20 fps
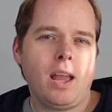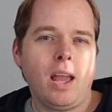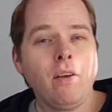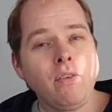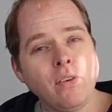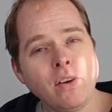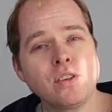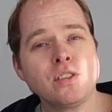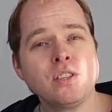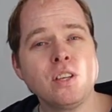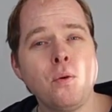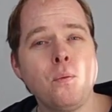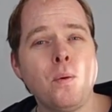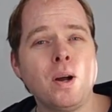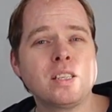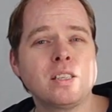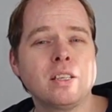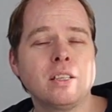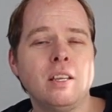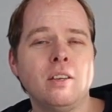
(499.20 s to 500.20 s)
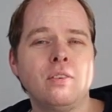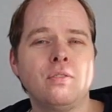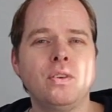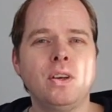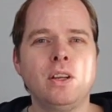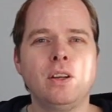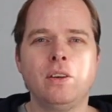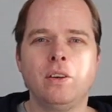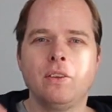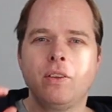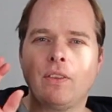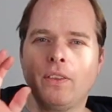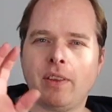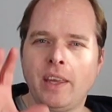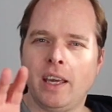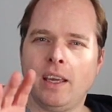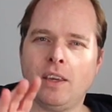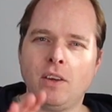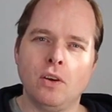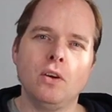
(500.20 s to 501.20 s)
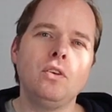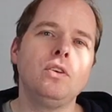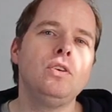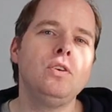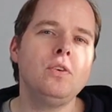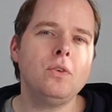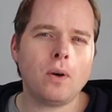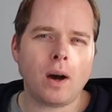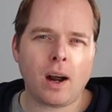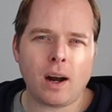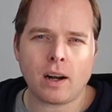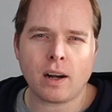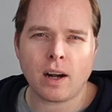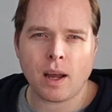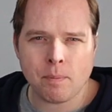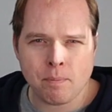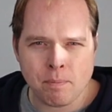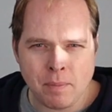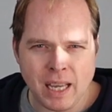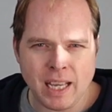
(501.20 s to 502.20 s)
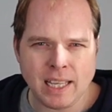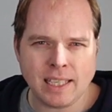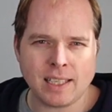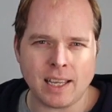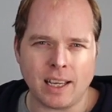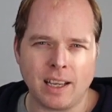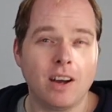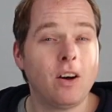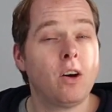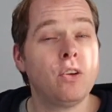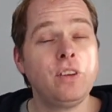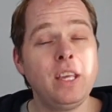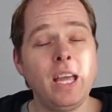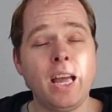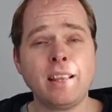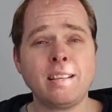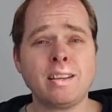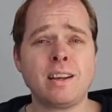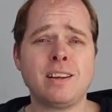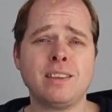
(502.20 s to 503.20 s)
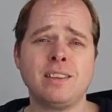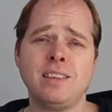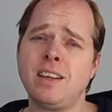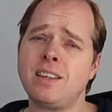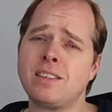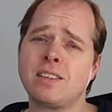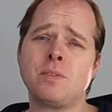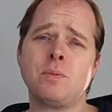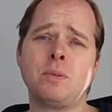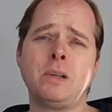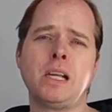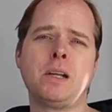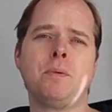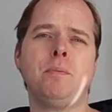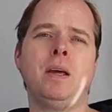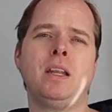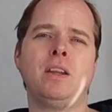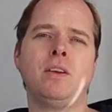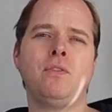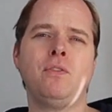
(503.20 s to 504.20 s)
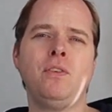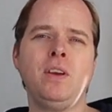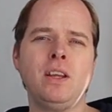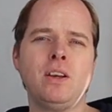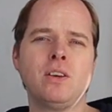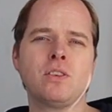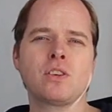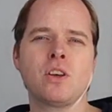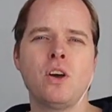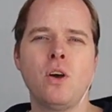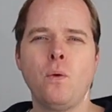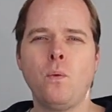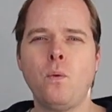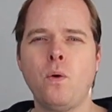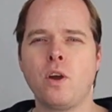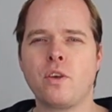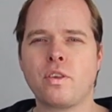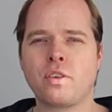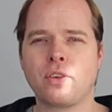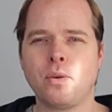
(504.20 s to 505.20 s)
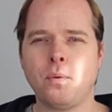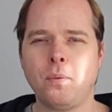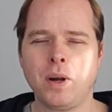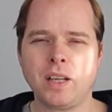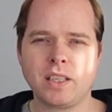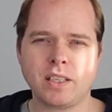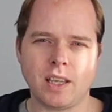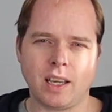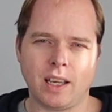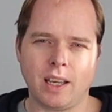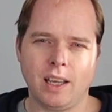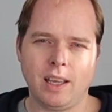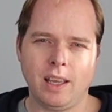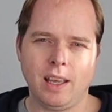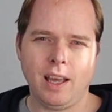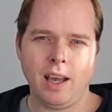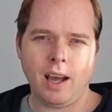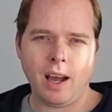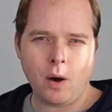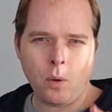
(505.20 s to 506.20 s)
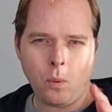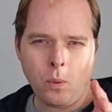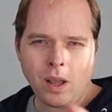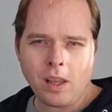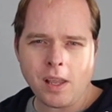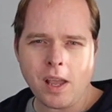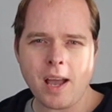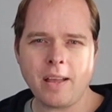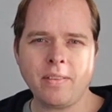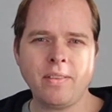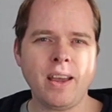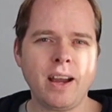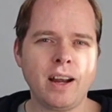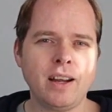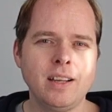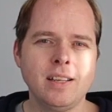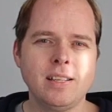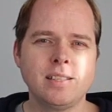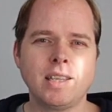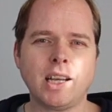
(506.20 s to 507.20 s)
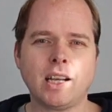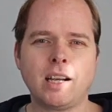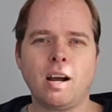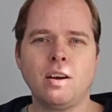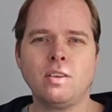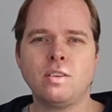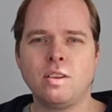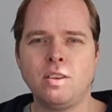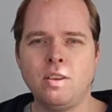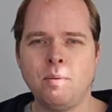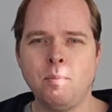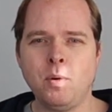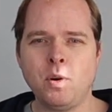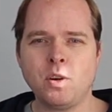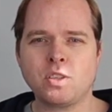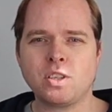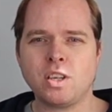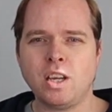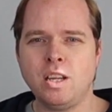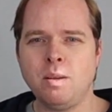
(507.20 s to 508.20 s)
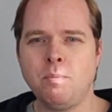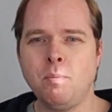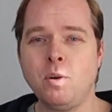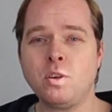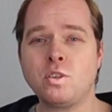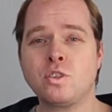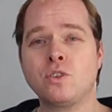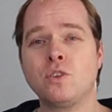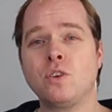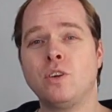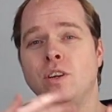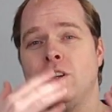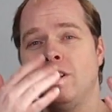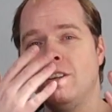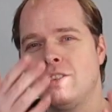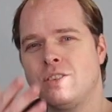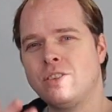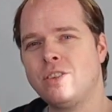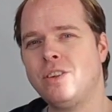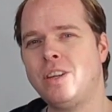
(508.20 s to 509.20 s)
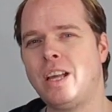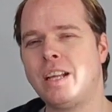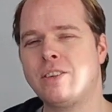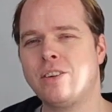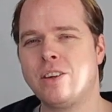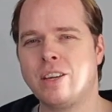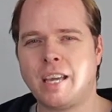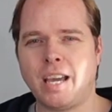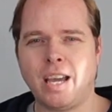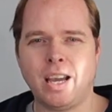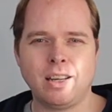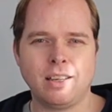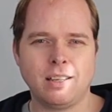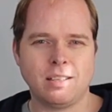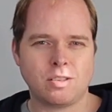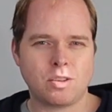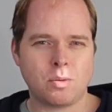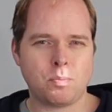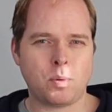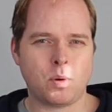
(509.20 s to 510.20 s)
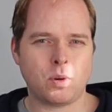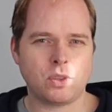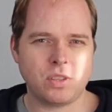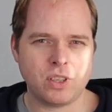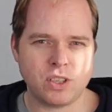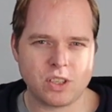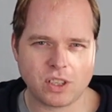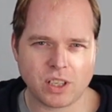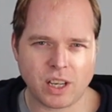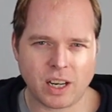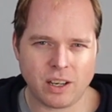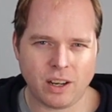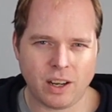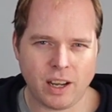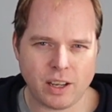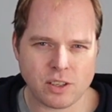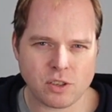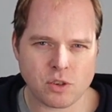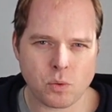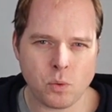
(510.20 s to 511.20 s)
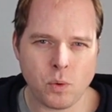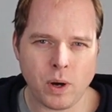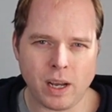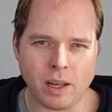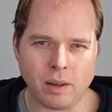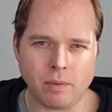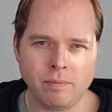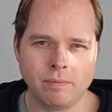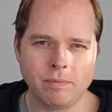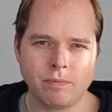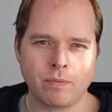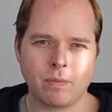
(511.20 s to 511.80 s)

If you're still watching this video, thank you, you are amazing. On the end card there are some recommended videos worth watching. And while you're out there, check out the merch in the merch store so that you can support this channel as well.